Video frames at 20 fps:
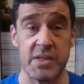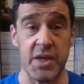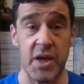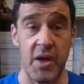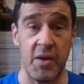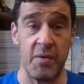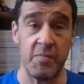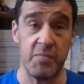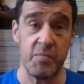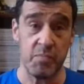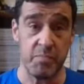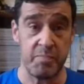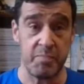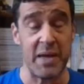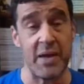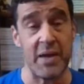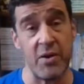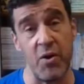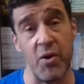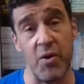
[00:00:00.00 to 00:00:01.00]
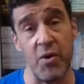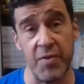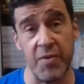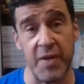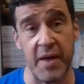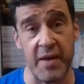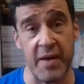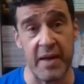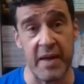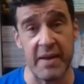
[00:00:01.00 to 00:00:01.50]
to be an
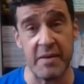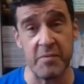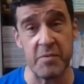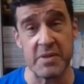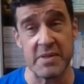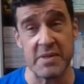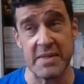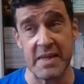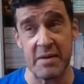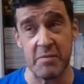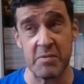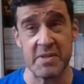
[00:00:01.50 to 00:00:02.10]
author, and it was